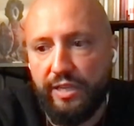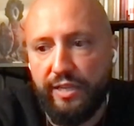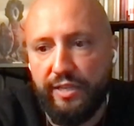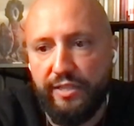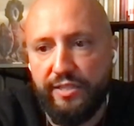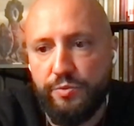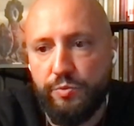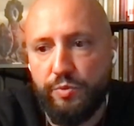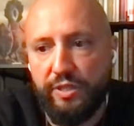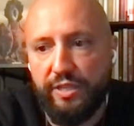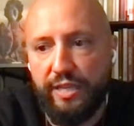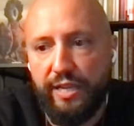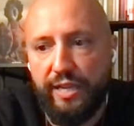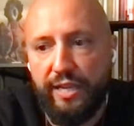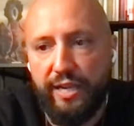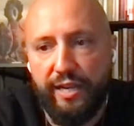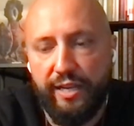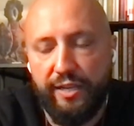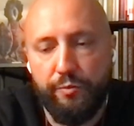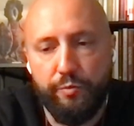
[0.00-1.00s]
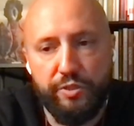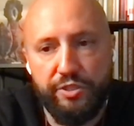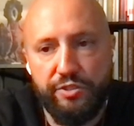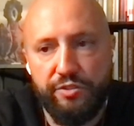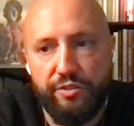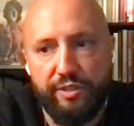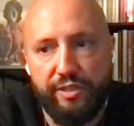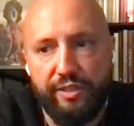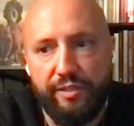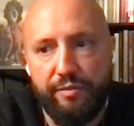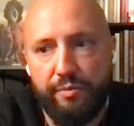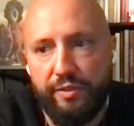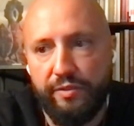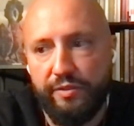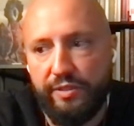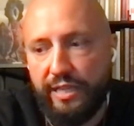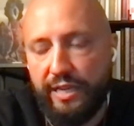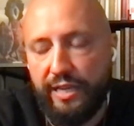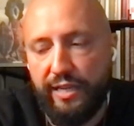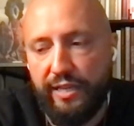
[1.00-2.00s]
clients with AI, and we're talking
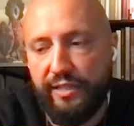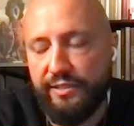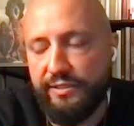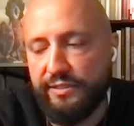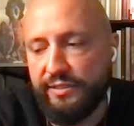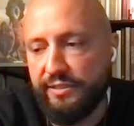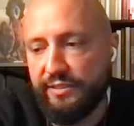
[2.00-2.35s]
about that.